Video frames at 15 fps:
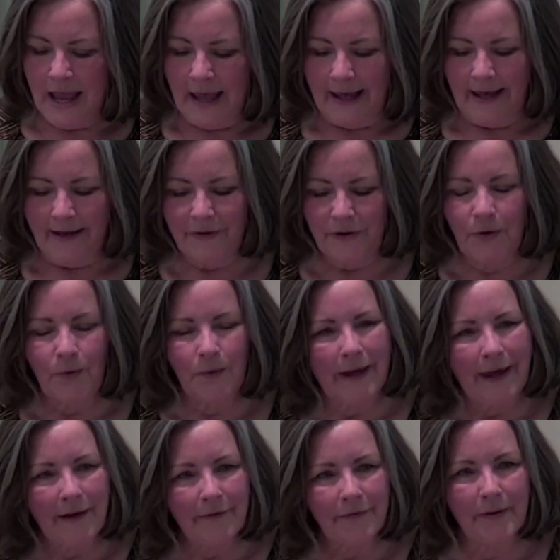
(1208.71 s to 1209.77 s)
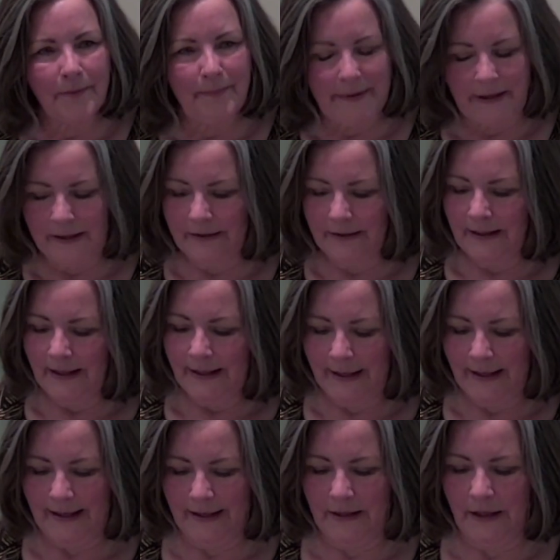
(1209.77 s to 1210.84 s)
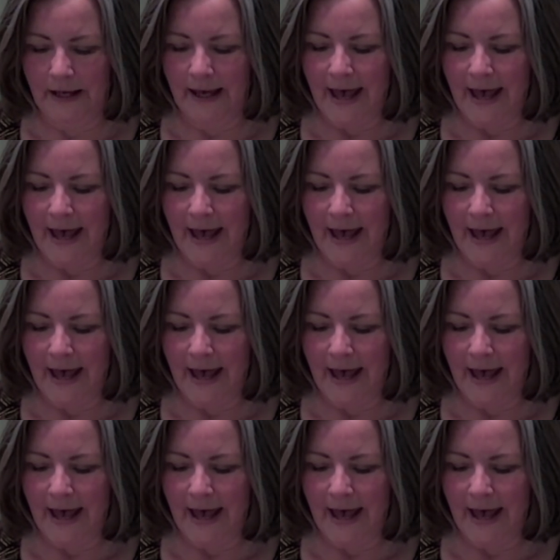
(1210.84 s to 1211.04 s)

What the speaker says: Have you ever been Hannah?